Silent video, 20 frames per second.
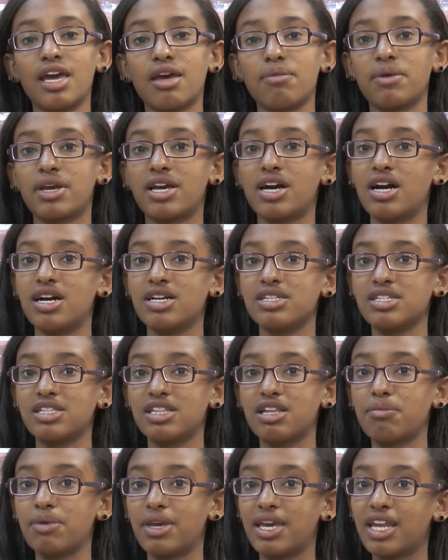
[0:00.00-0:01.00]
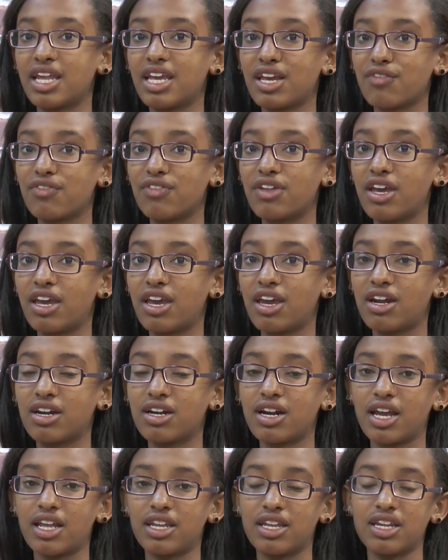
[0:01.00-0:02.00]
Because in the beginning of the
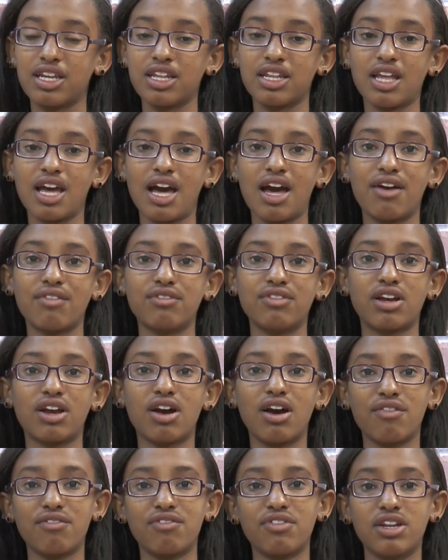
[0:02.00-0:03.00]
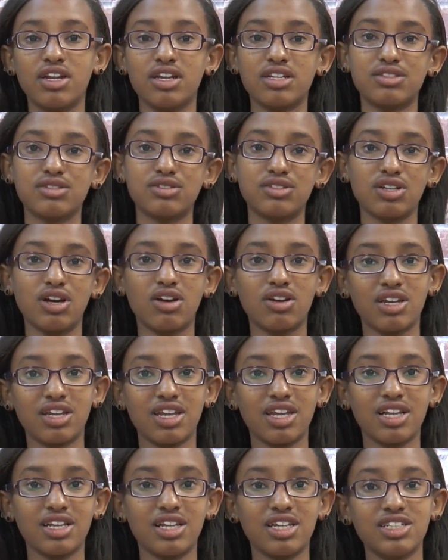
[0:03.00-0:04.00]
year, I didn't have the confidence to talk in
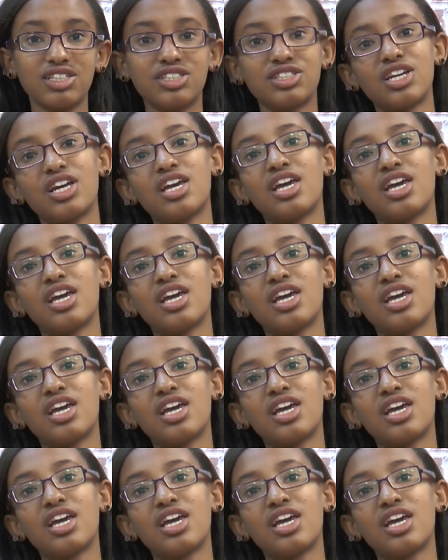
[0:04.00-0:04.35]
English